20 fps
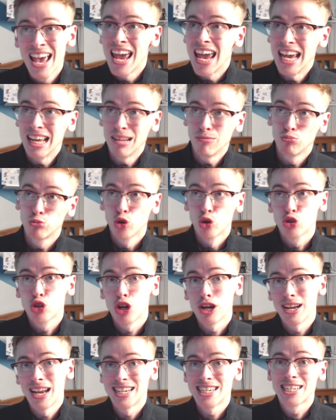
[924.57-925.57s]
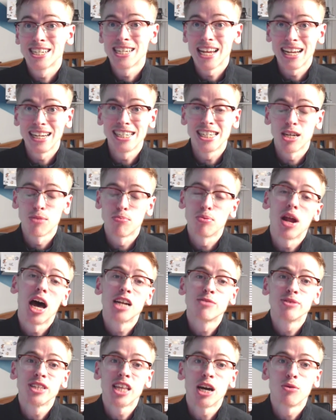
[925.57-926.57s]
it doesn't necessarily
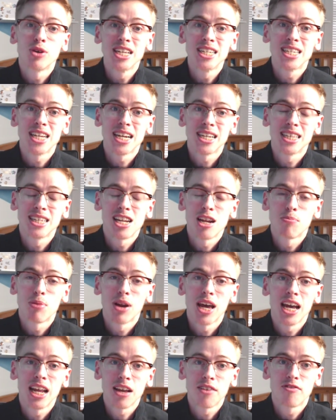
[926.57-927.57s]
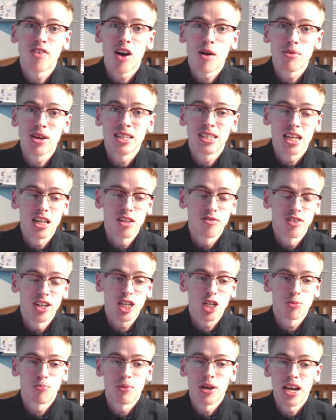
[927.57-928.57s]
surprise me that we're interested in a player like Fabian Delph, an
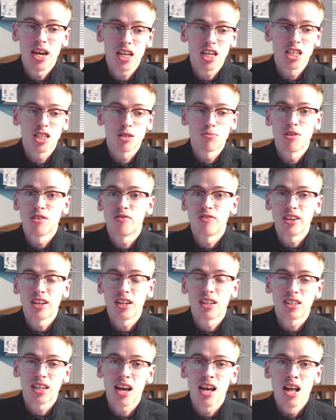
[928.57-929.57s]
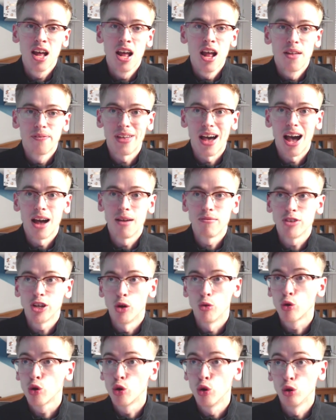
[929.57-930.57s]
experienced midfielder that, you
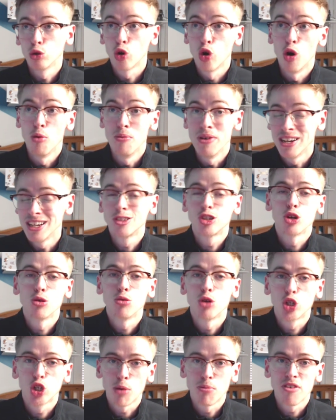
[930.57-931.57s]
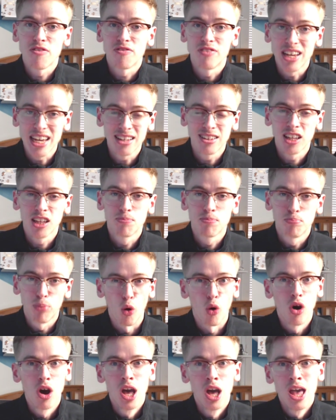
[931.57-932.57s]
know, could come in and do a job if needed.
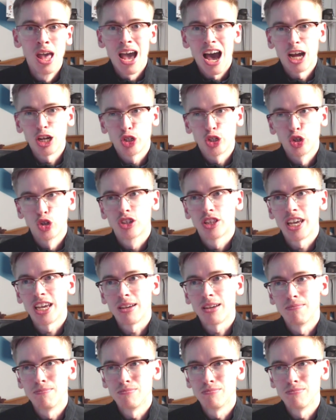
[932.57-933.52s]
But I just think